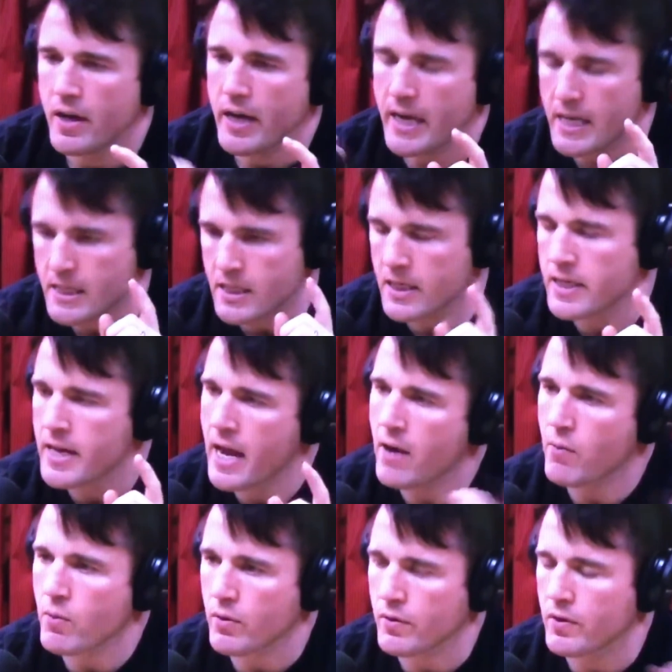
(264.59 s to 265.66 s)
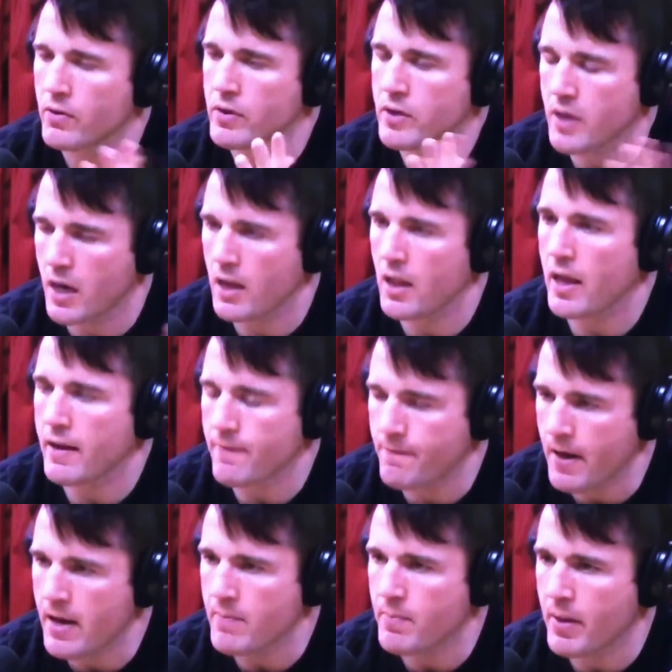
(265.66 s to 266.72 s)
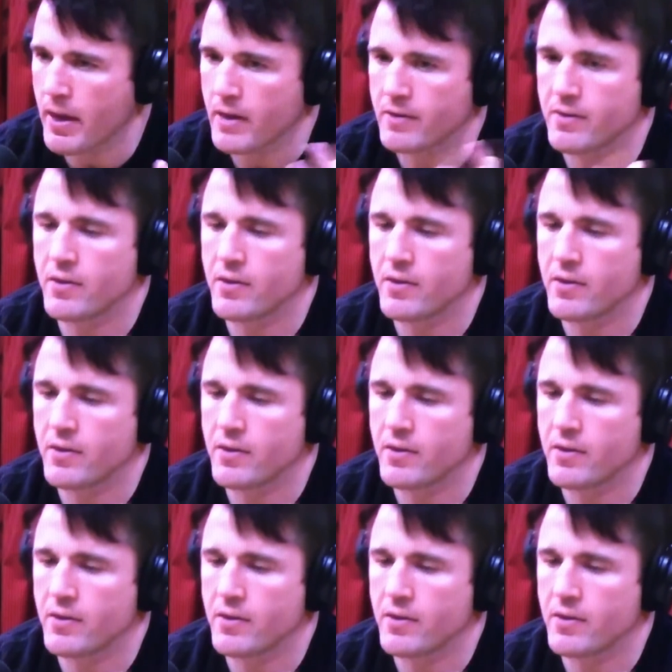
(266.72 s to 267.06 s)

It's a network, though. It's kind of like Fight Pass.